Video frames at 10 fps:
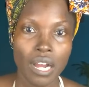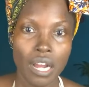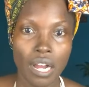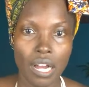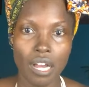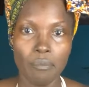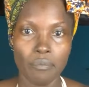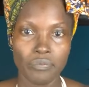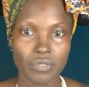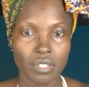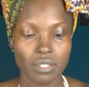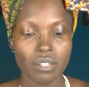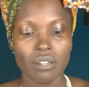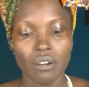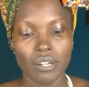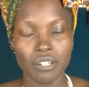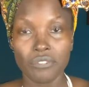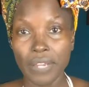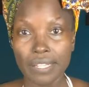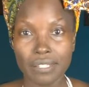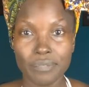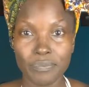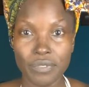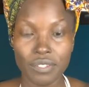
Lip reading: on your face.